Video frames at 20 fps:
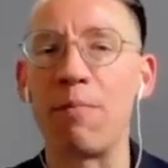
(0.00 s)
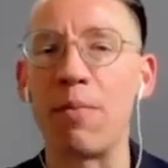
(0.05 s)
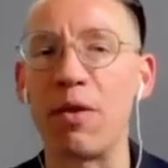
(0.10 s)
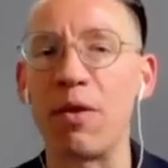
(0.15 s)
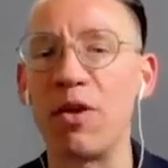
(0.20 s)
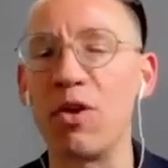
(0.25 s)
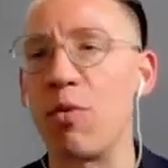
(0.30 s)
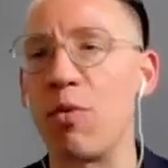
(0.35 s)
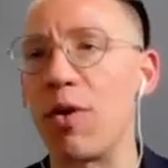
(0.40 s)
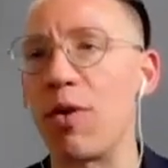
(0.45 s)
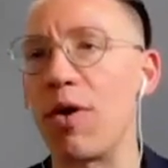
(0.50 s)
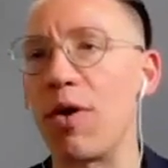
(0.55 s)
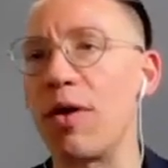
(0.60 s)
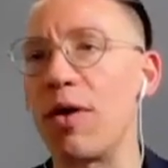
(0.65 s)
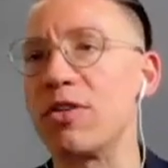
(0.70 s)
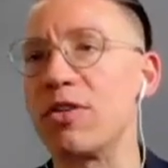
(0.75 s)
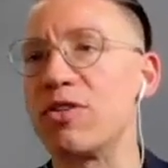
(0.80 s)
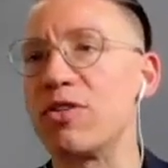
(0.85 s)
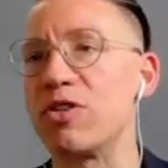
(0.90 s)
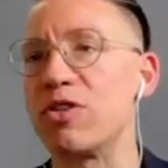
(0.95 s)
you know,
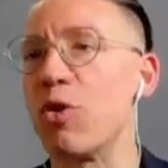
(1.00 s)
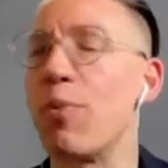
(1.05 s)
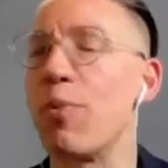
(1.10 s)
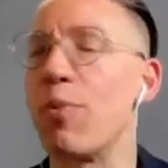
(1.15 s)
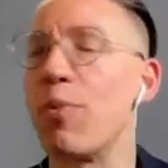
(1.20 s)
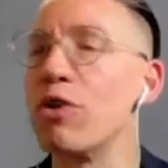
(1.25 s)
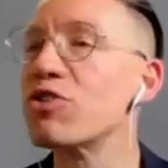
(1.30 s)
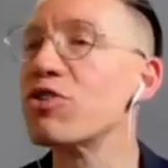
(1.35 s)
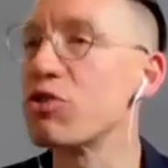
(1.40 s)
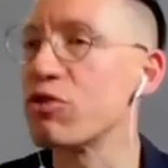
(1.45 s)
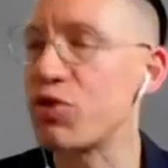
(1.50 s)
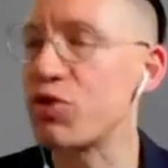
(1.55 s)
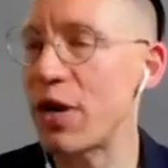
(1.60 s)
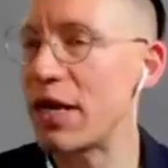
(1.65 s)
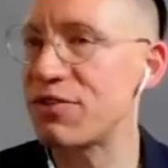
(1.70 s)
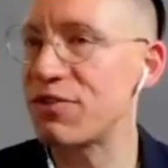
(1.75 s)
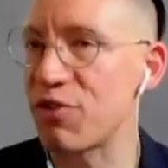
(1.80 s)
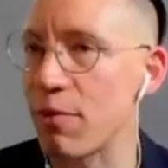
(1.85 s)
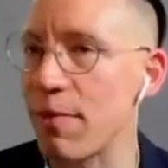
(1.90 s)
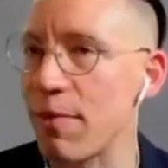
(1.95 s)
so personal
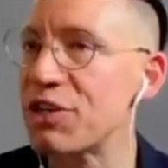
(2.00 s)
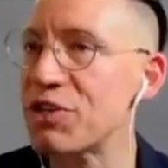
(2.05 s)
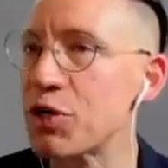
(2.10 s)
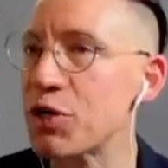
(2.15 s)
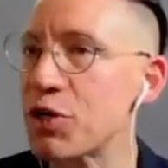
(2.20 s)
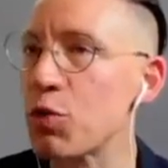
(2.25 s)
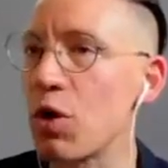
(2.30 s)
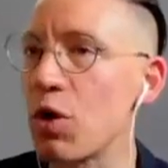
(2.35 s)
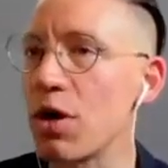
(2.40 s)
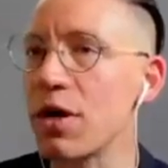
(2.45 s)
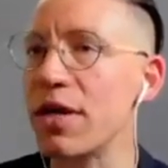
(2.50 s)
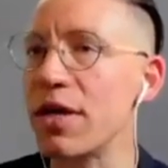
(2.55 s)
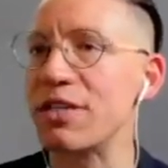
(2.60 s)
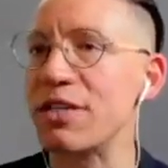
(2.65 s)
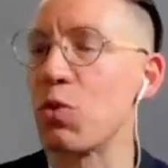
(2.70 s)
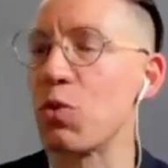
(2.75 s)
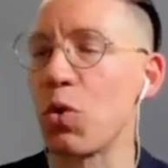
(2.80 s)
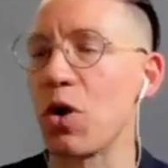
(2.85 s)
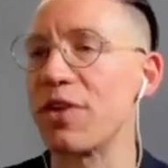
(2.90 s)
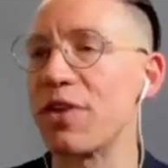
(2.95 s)
transformation work is the
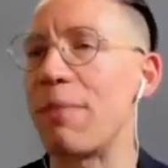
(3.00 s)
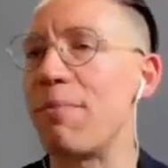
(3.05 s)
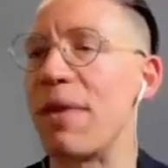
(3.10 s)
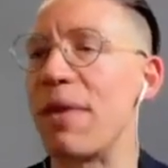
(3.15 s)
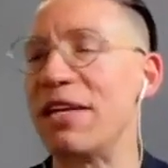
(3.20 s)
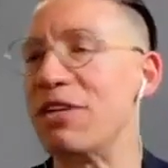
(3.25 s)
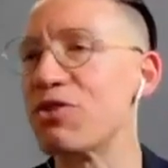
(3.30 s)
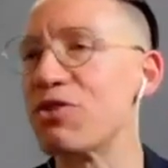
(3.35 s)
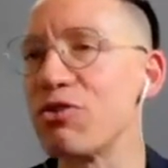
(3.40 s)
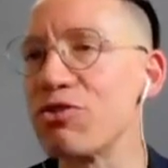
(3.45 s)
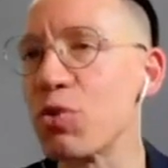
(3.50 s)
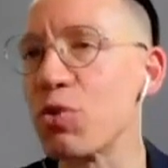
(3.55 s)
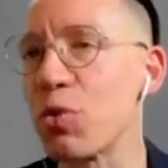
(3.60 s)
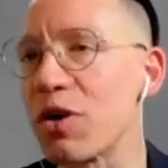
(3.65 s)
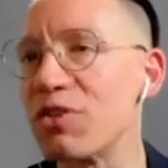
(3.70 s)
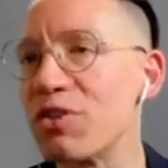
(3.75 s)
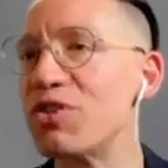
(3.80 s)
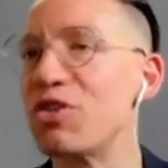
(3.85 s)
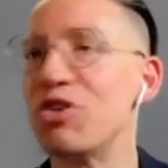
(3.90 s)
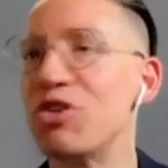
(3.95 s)
work that many social
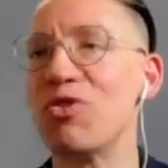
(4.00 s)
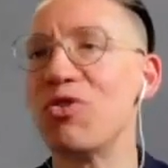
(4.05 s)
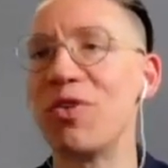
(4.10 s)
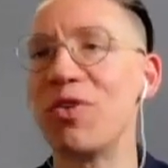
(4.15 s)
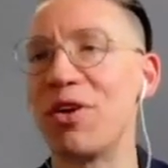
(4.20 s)
workers do.